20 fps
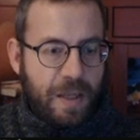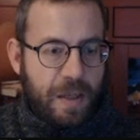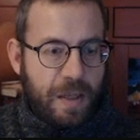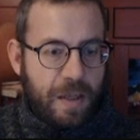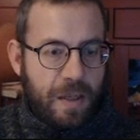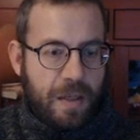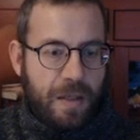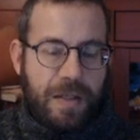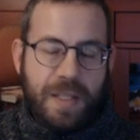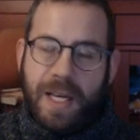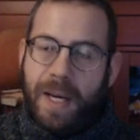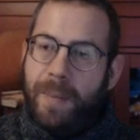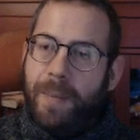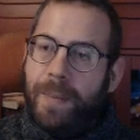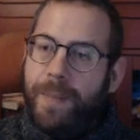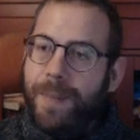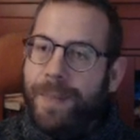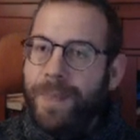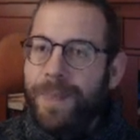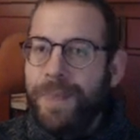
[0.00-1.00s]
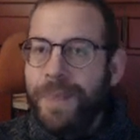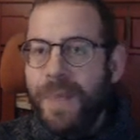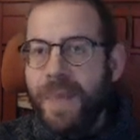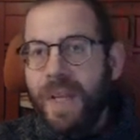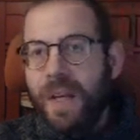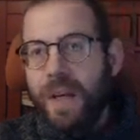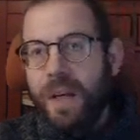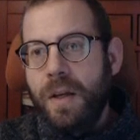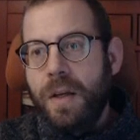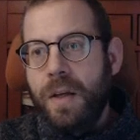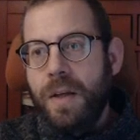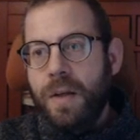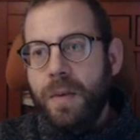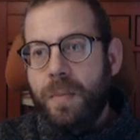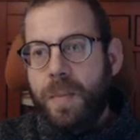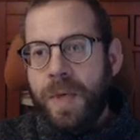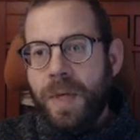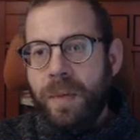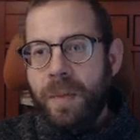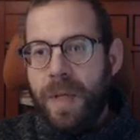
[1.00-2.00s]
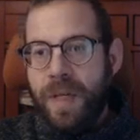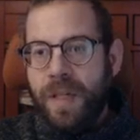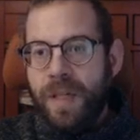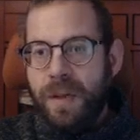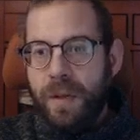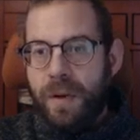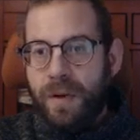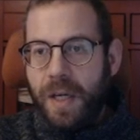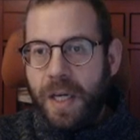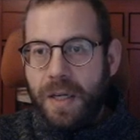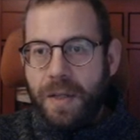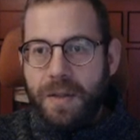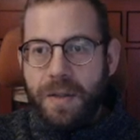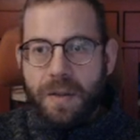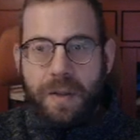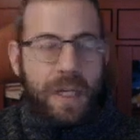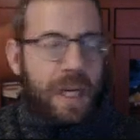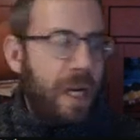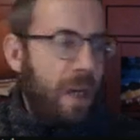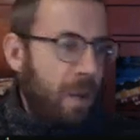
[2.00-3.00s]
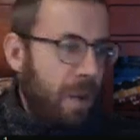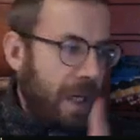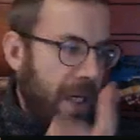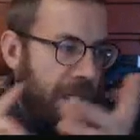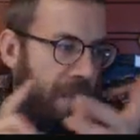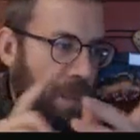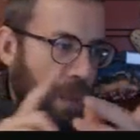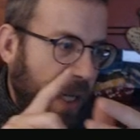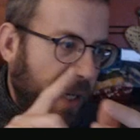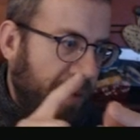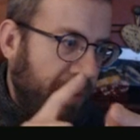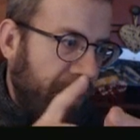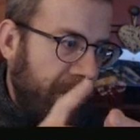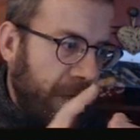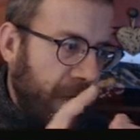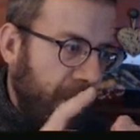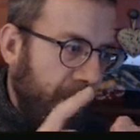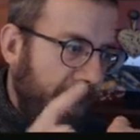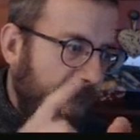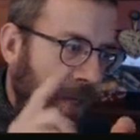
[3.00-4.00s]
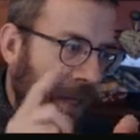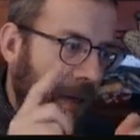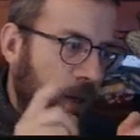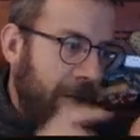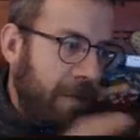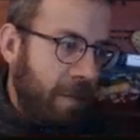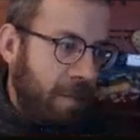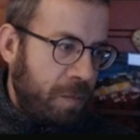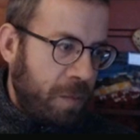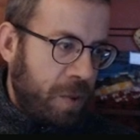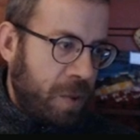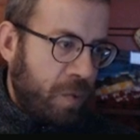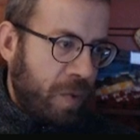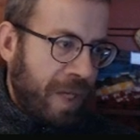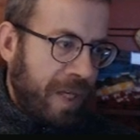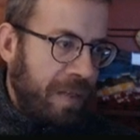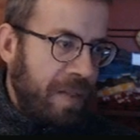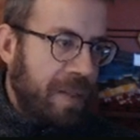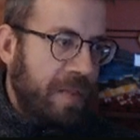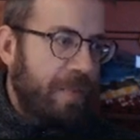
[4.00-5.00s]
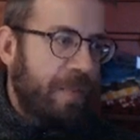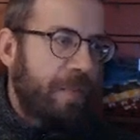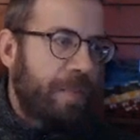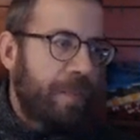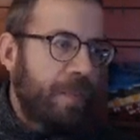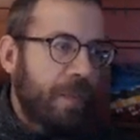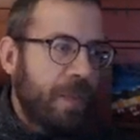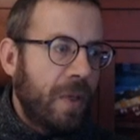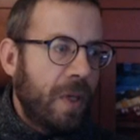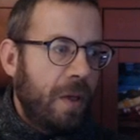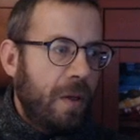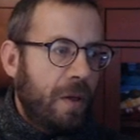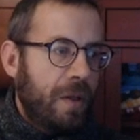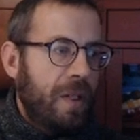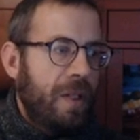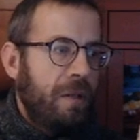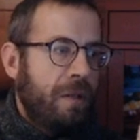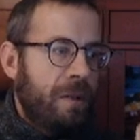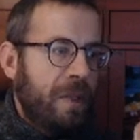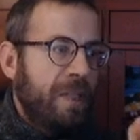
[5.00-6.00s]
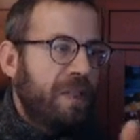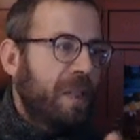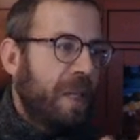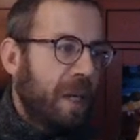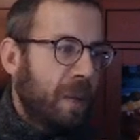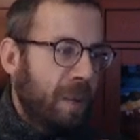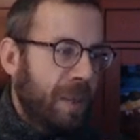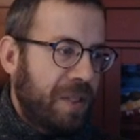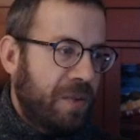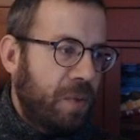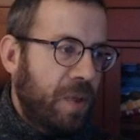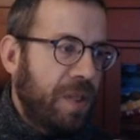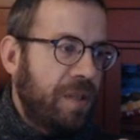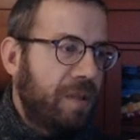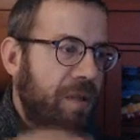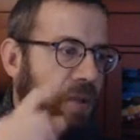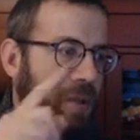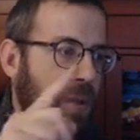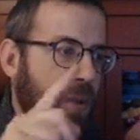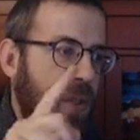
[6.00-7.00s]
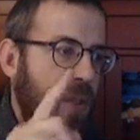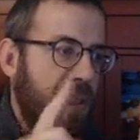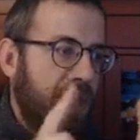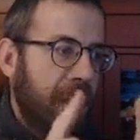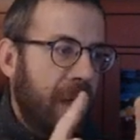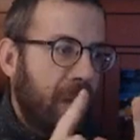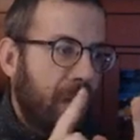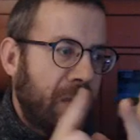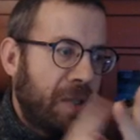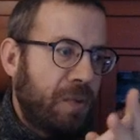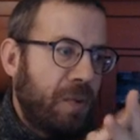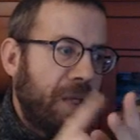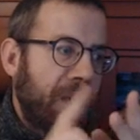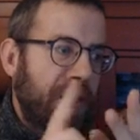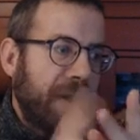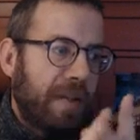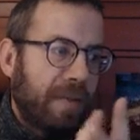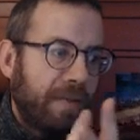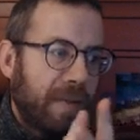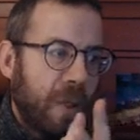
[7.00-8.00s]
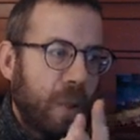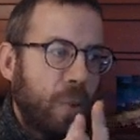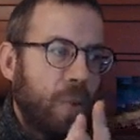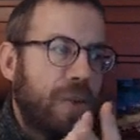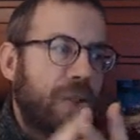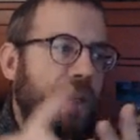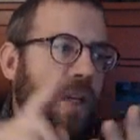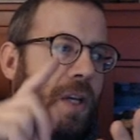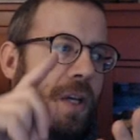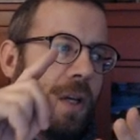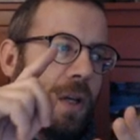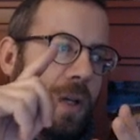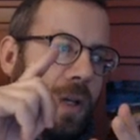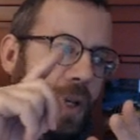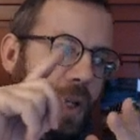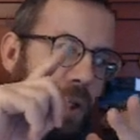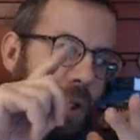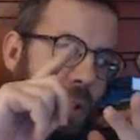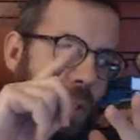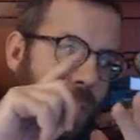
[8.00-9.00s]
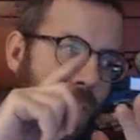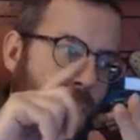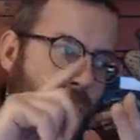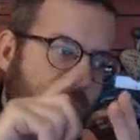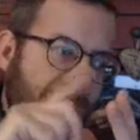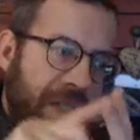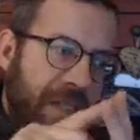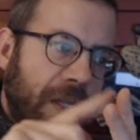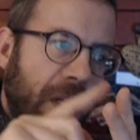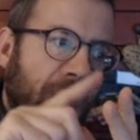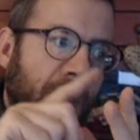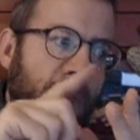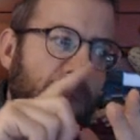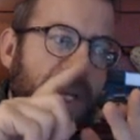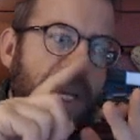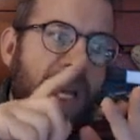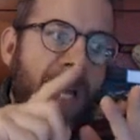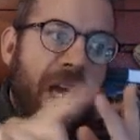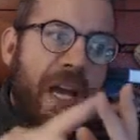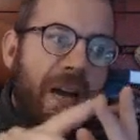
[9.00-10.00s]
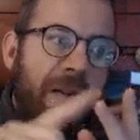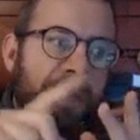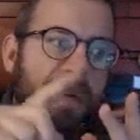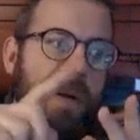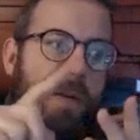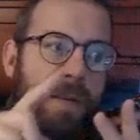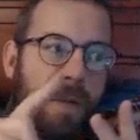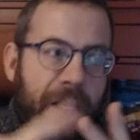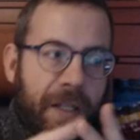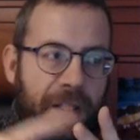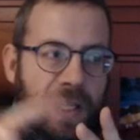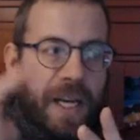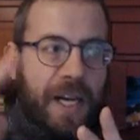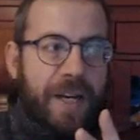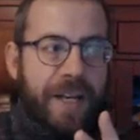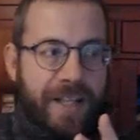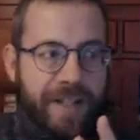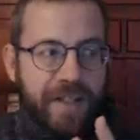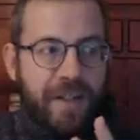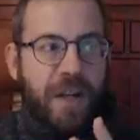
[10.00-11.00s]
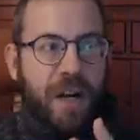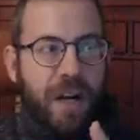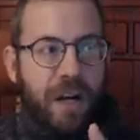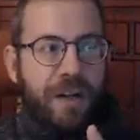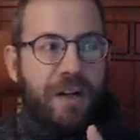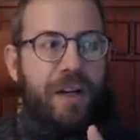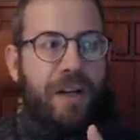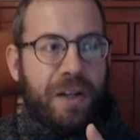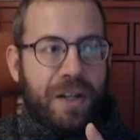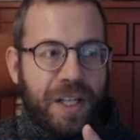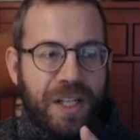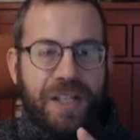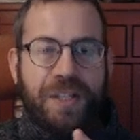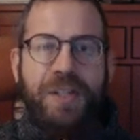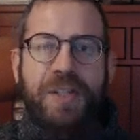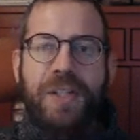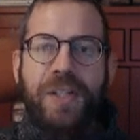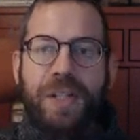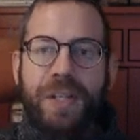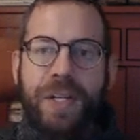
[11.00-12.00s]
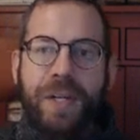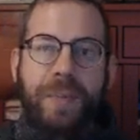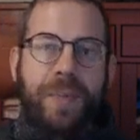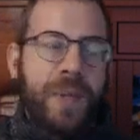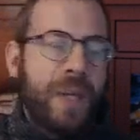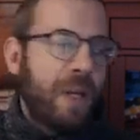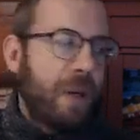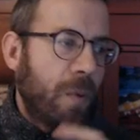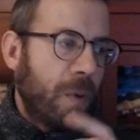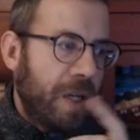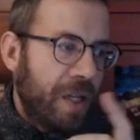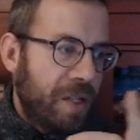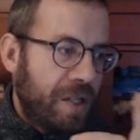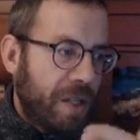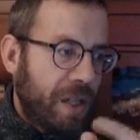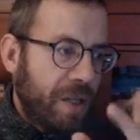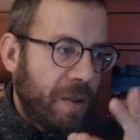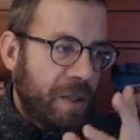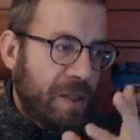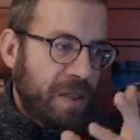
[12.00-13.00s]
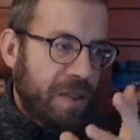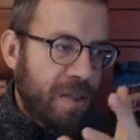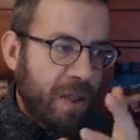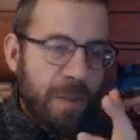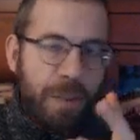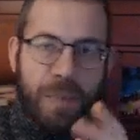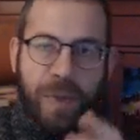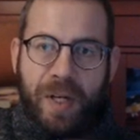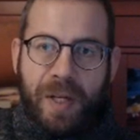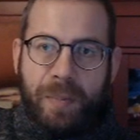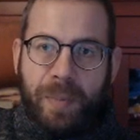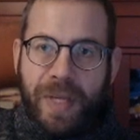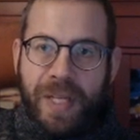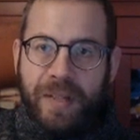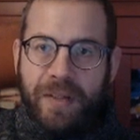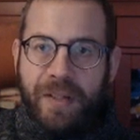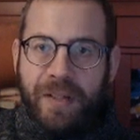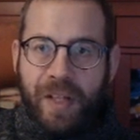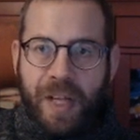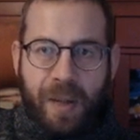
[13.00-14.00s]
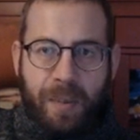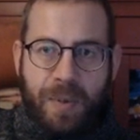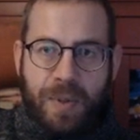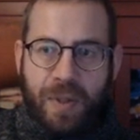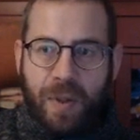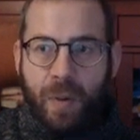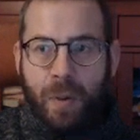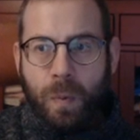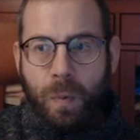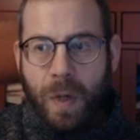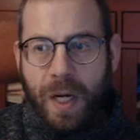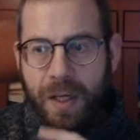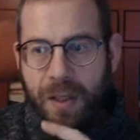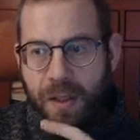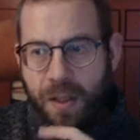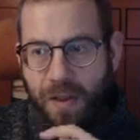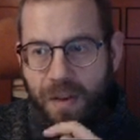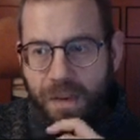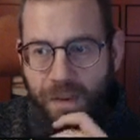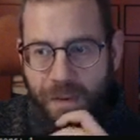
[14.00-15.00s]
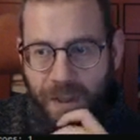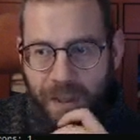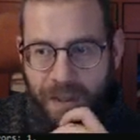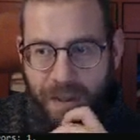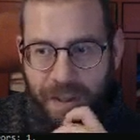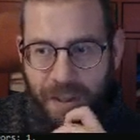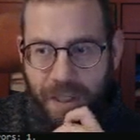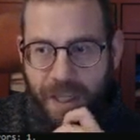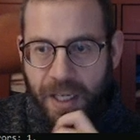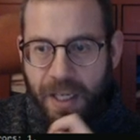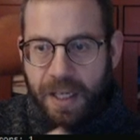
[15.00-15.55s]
Yeah, pretty much. Okay, so now I went from strings, disallowing strings, to disallowing strings and floats, to disallowing everything that is not an integer, which it's a pretty big step. So one could think that